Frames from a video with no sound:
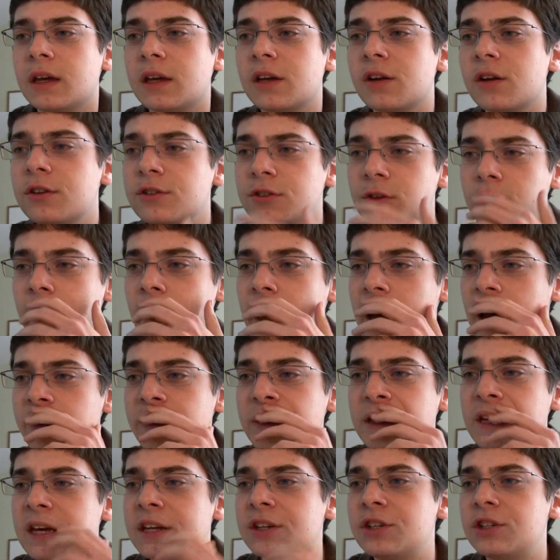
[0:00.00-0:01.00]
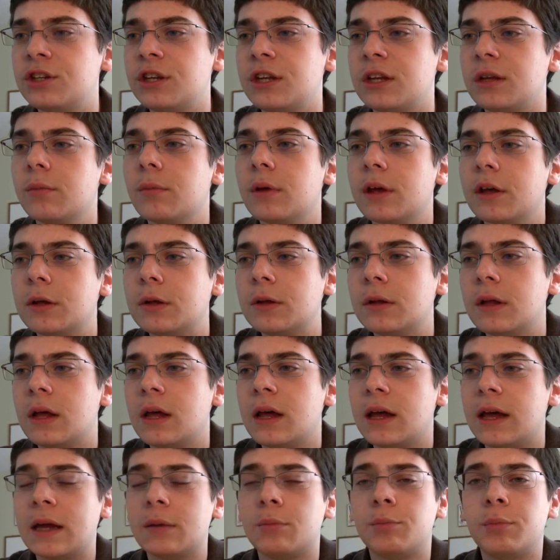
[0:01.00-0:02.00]
It can also copy HTML
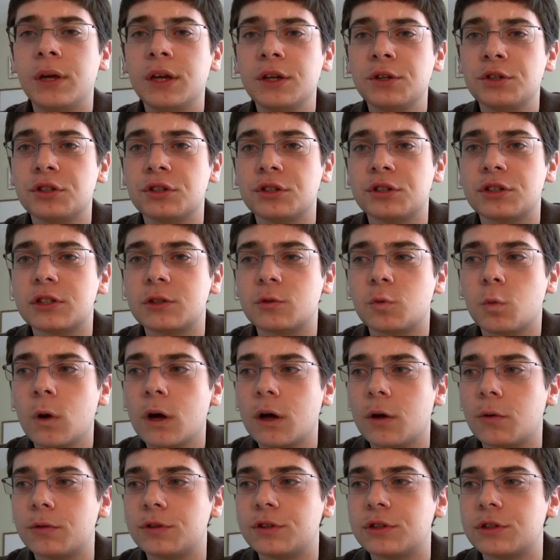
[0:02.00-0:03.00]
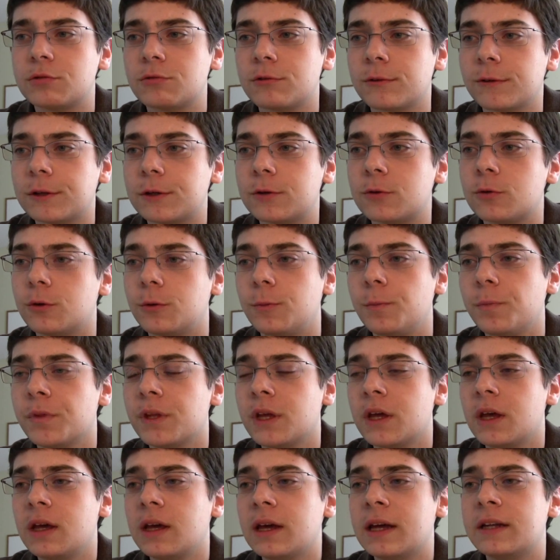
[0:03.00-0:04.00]
and pictures as well, which is really cool.
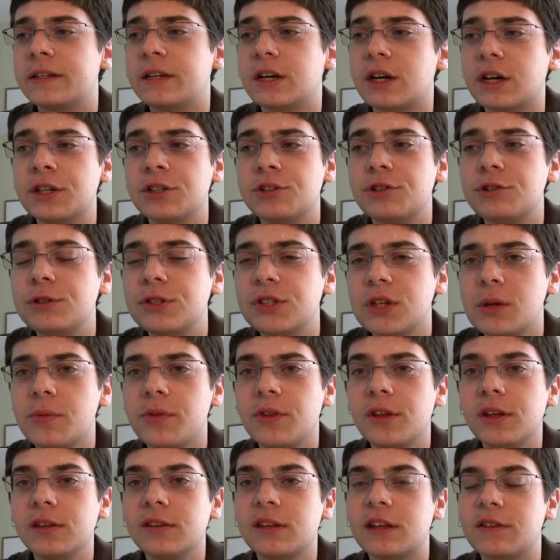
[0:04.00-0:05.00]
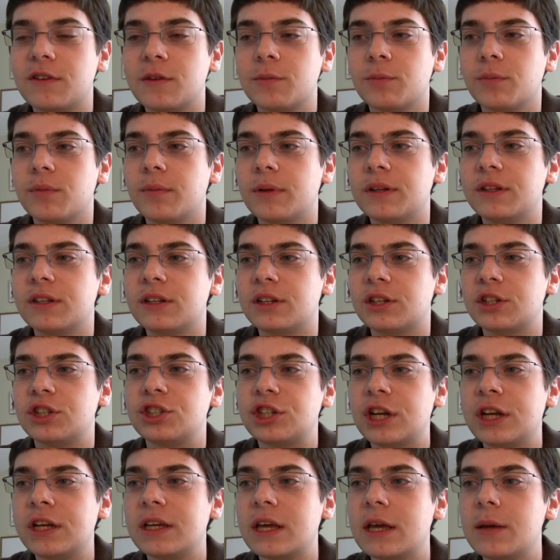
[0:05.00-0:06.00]
And to undo something, they've implemented a
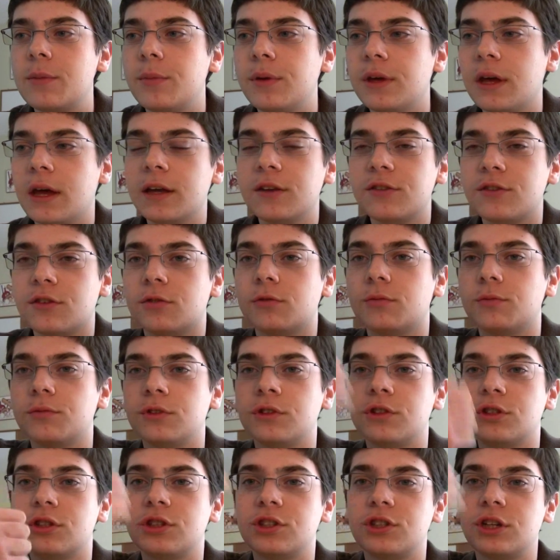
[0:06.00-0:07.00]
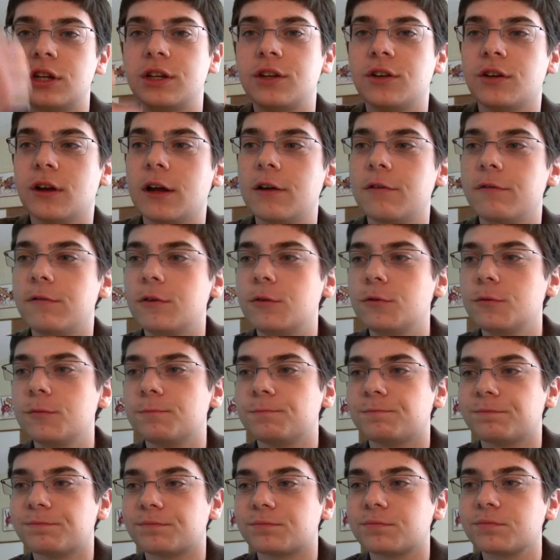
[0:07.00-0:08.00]
shake API, so you just shake your
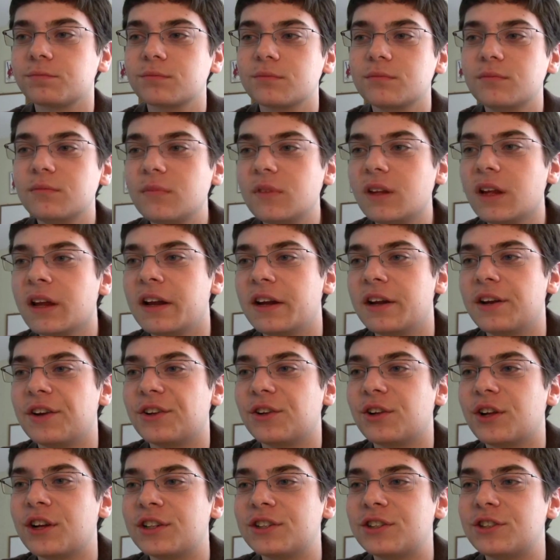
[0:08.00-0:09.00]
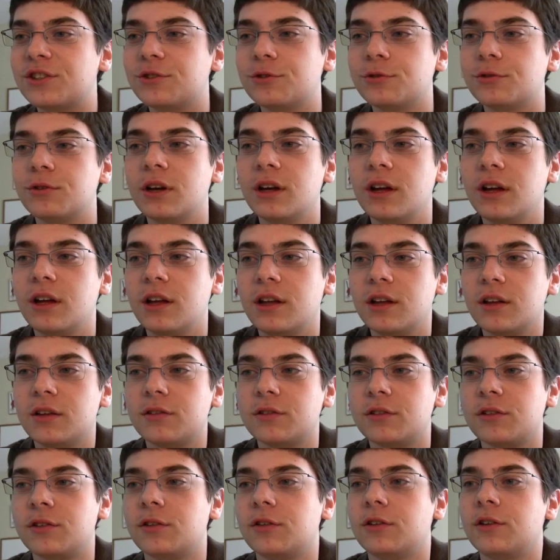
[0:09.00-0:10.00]
iPhone, and it'll undo
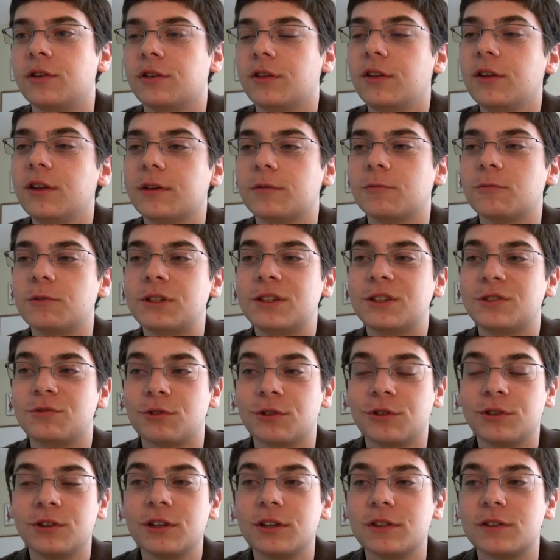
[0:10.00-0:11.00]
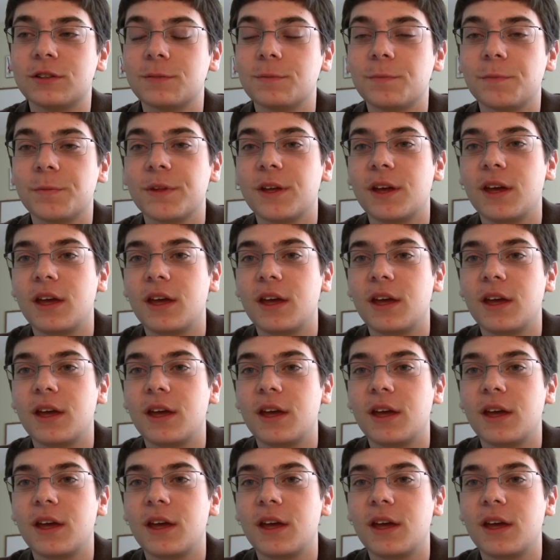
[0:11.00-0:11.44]
your thing, which is really nice.